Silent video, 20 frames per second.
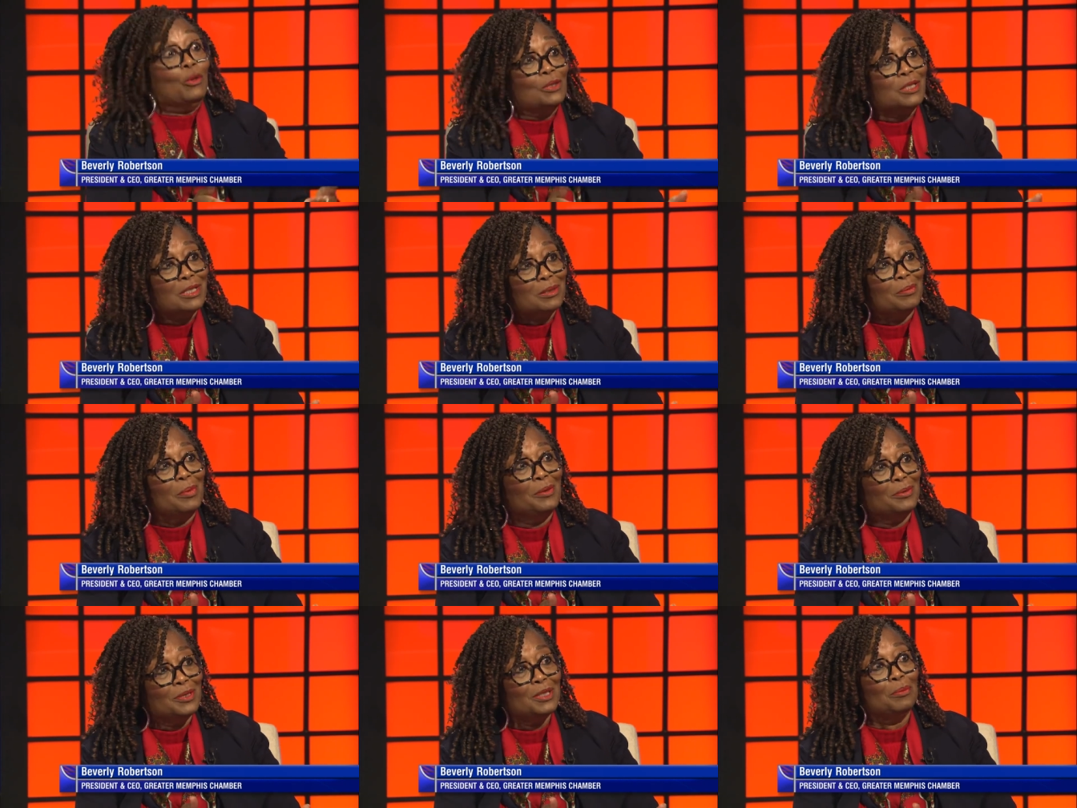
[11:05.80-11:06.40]

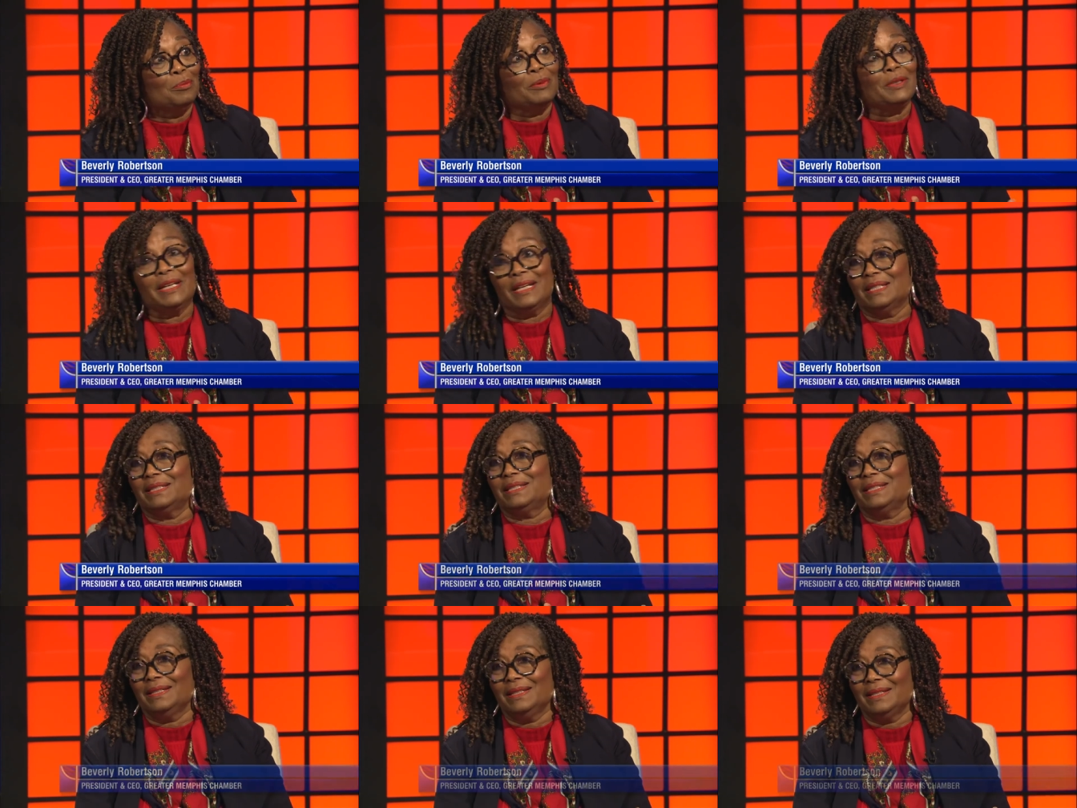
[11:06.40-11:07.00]
some, some
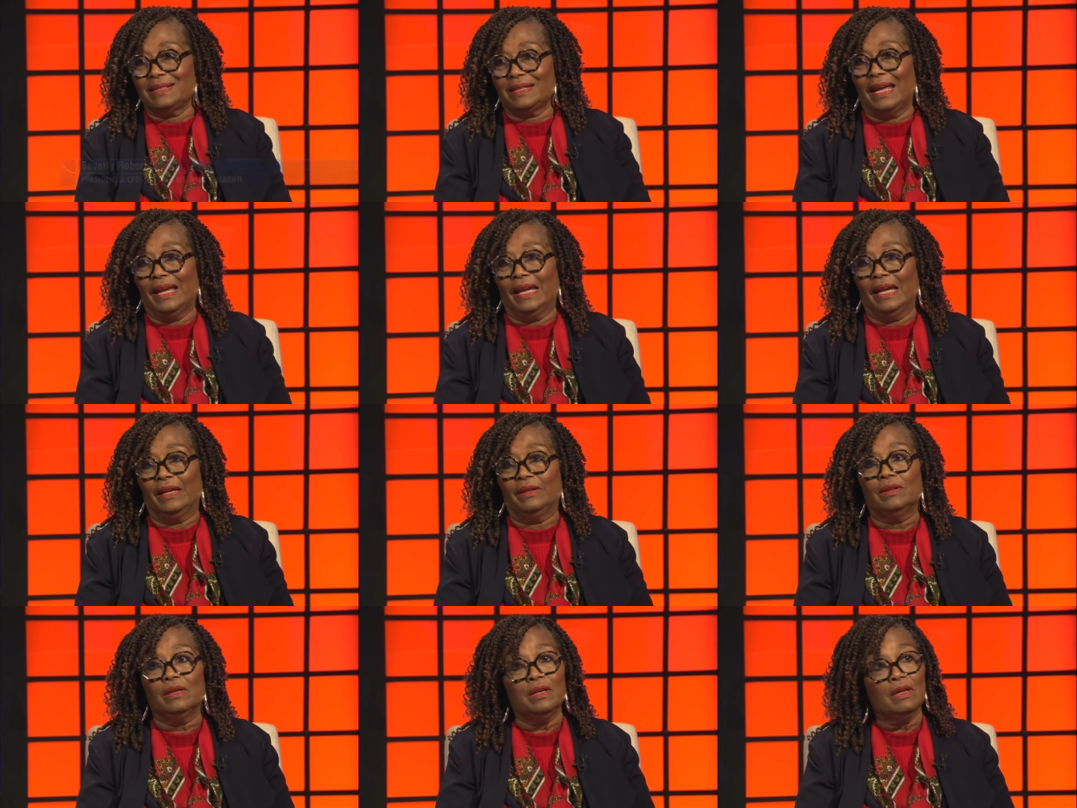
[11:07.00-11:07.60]
places
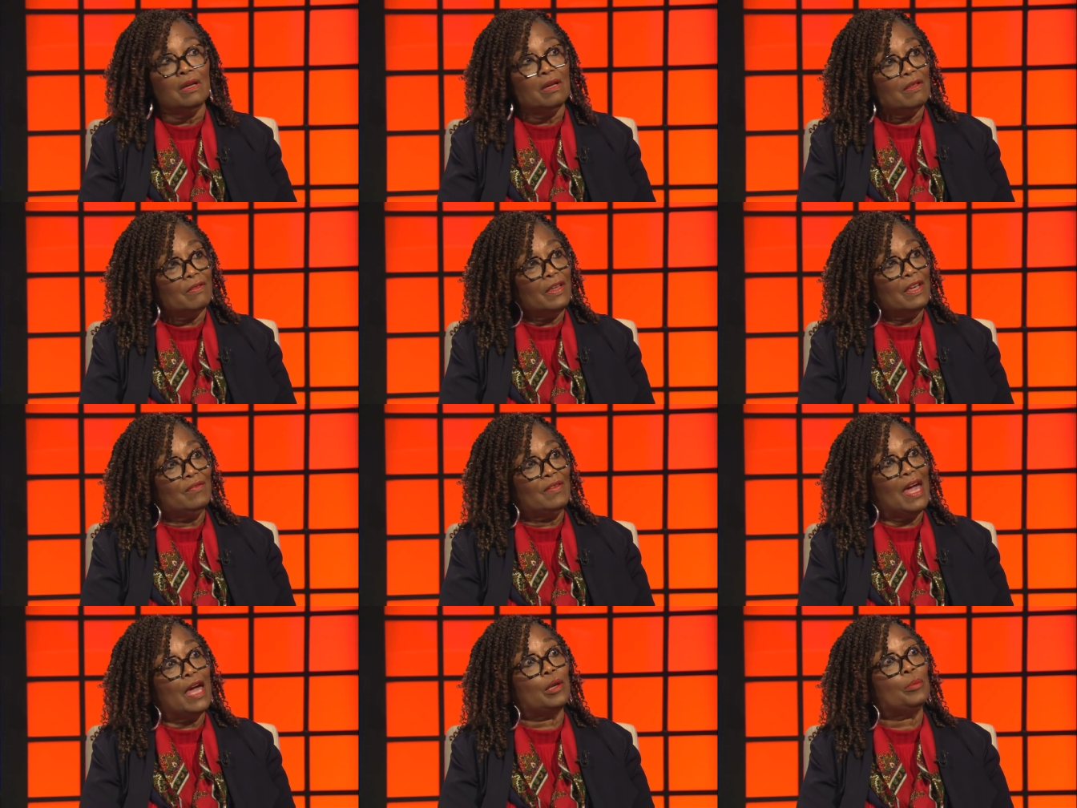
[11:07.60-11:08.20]
and
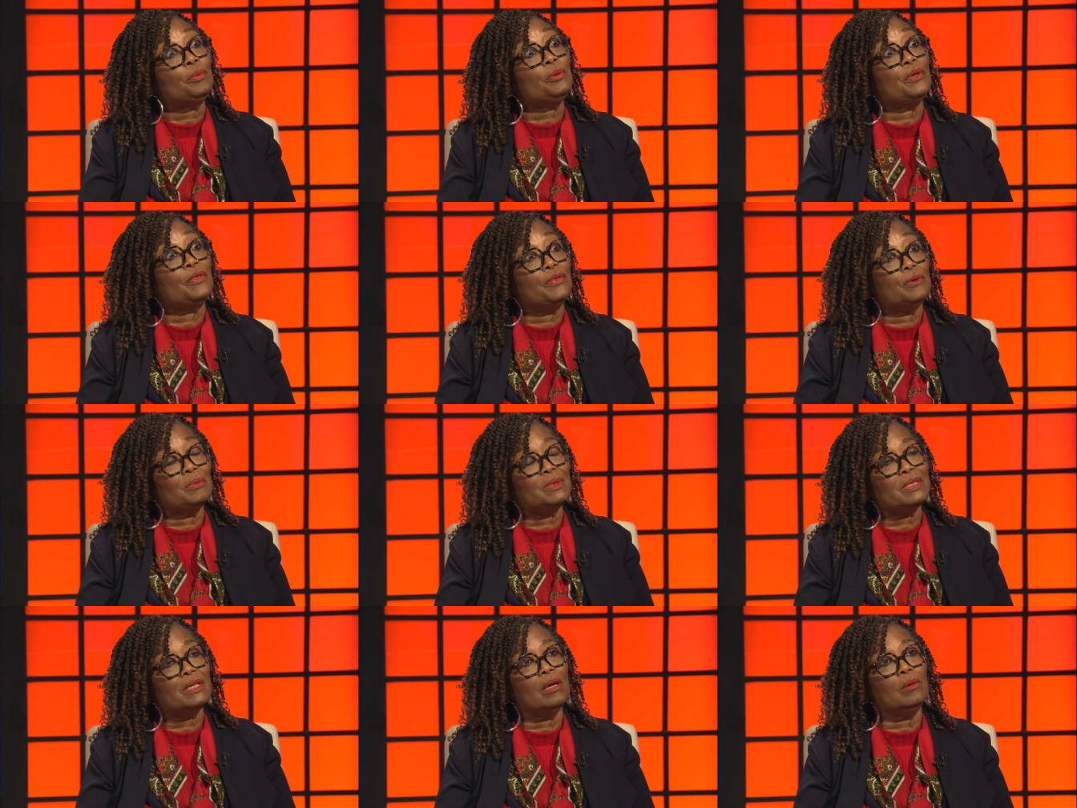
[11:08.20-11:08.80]
they've got to put them
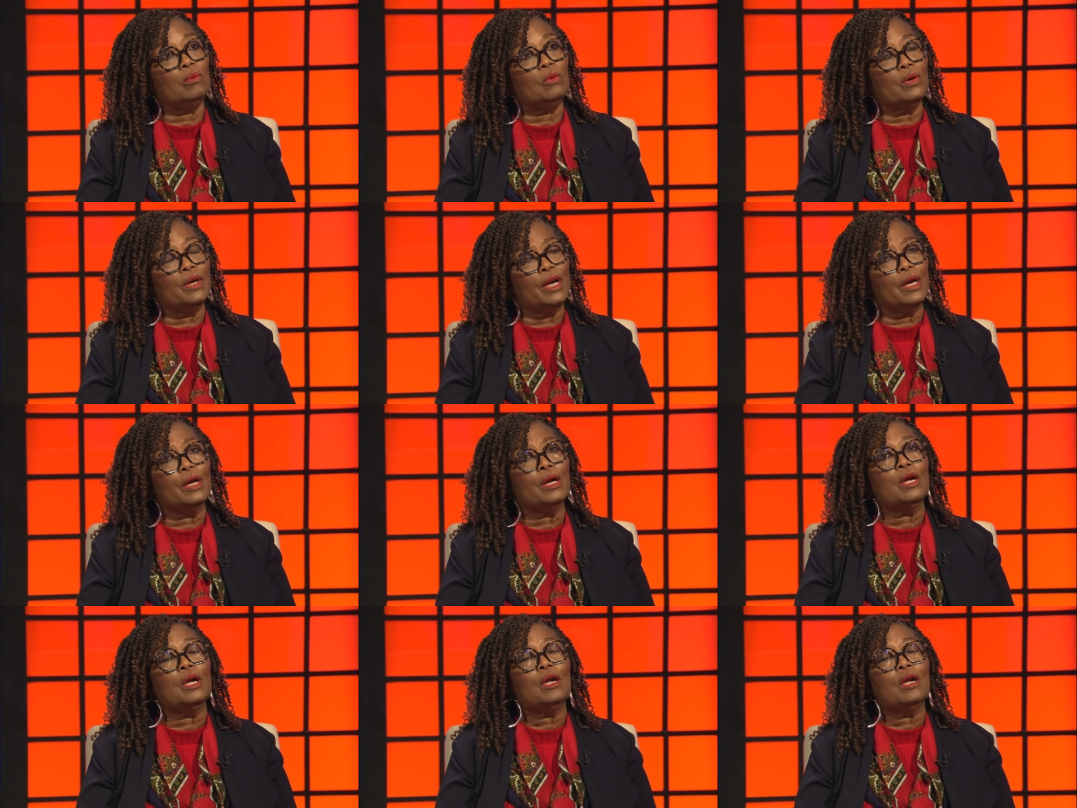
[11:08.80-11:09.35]
somewhere.